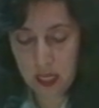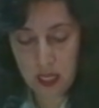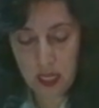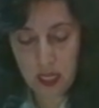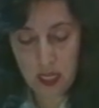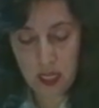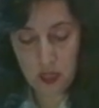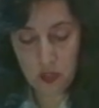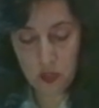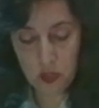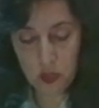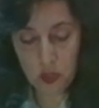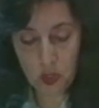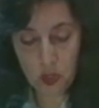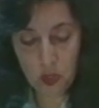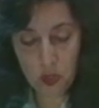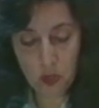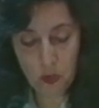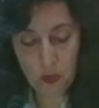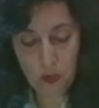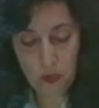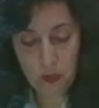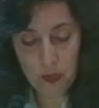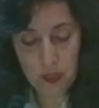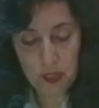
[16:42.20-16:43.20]
And
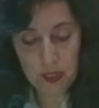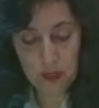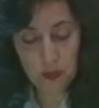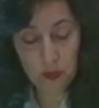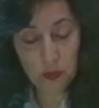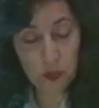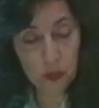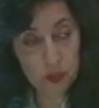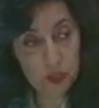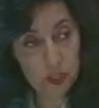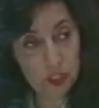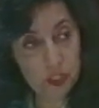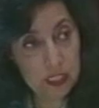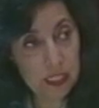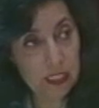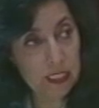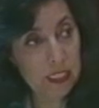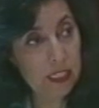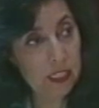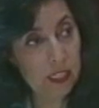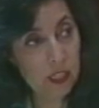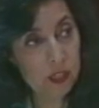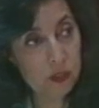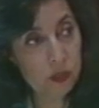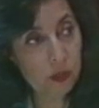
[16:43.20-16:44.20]
so, entonces
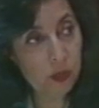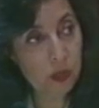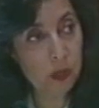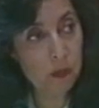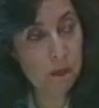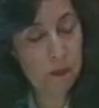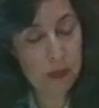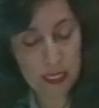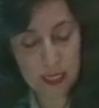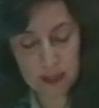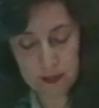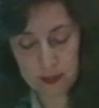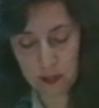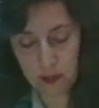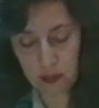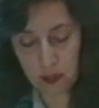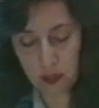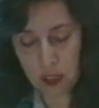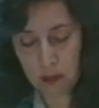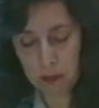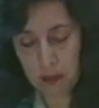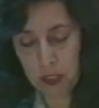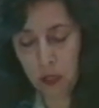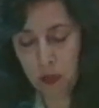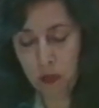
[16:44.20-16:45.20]
aquí les doy un pedacito de
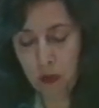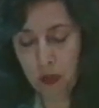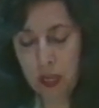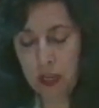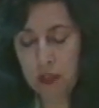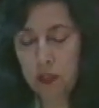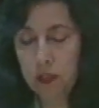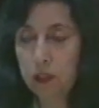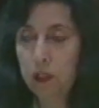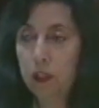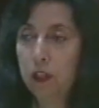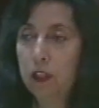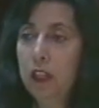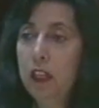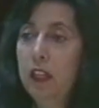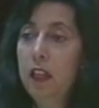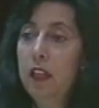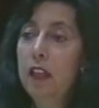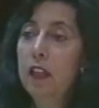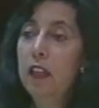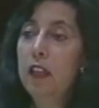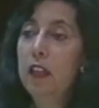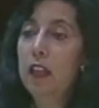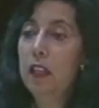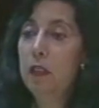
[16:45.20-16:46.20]
mi corazón
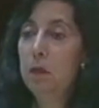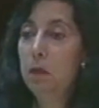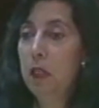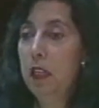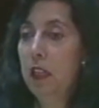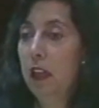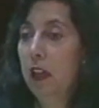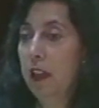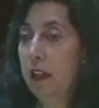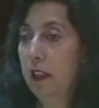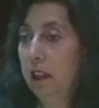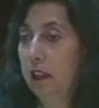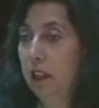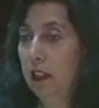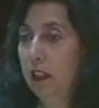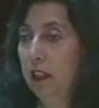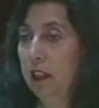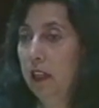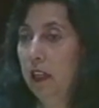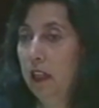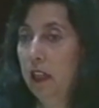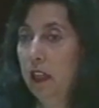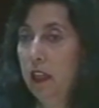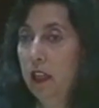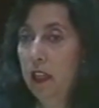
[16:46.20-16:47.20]
en mi arte.
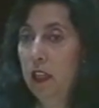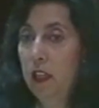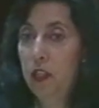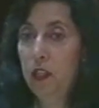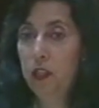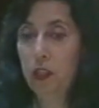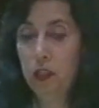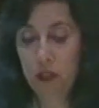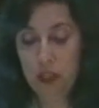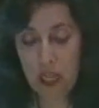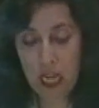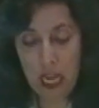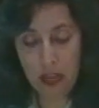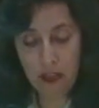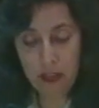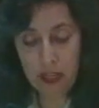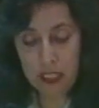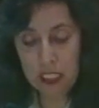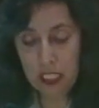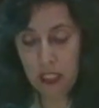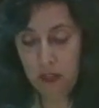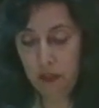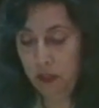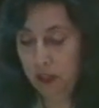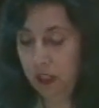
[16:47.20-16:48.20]
And so now I
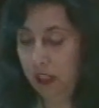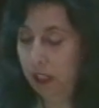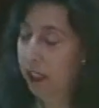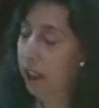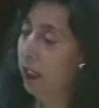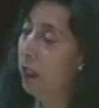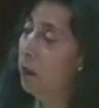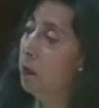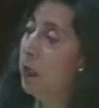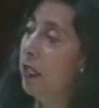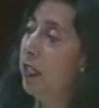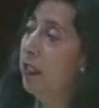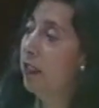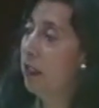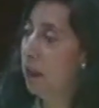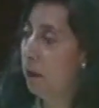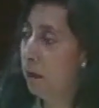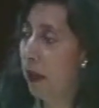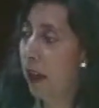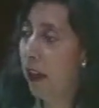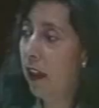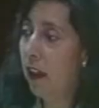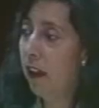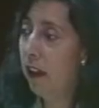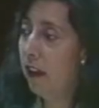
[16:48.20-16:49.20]
give you a little piece of
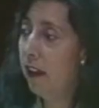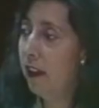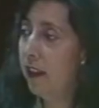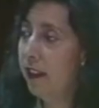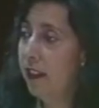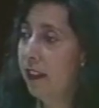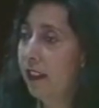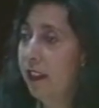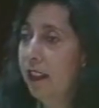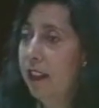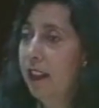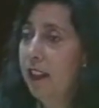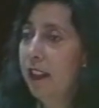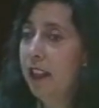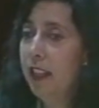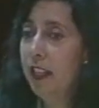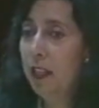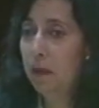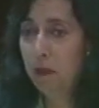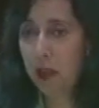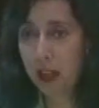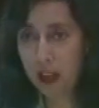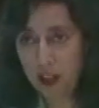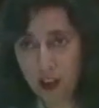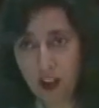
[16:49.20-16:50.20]
my heart in
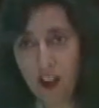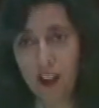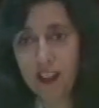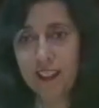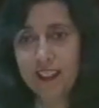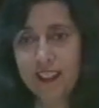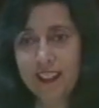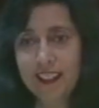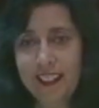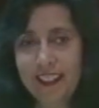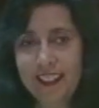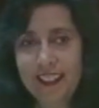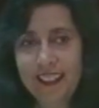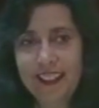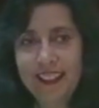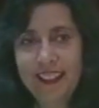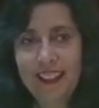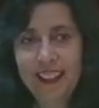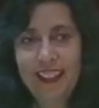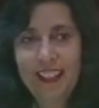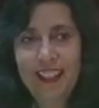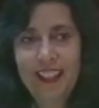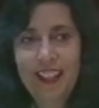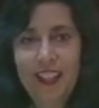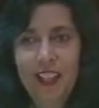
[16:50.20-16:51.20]
my art.
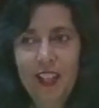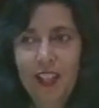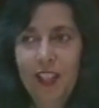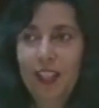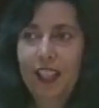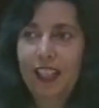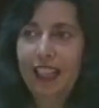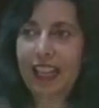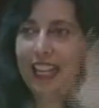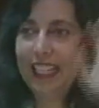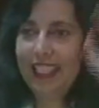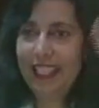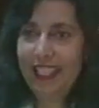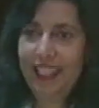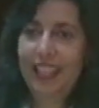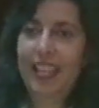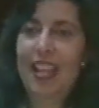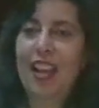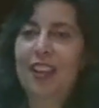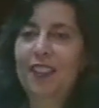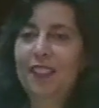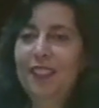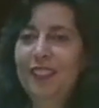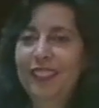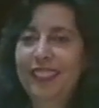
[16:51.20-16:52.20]
Lights
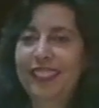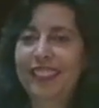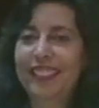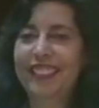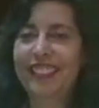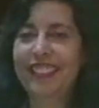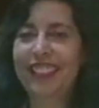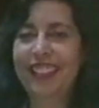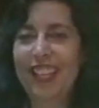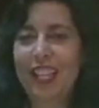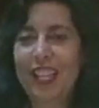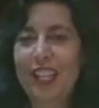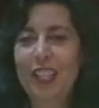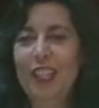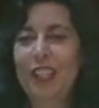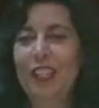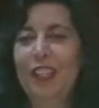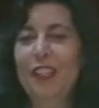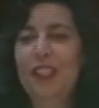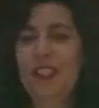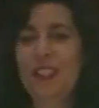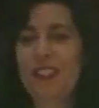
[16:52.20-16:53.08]
down. Thank you.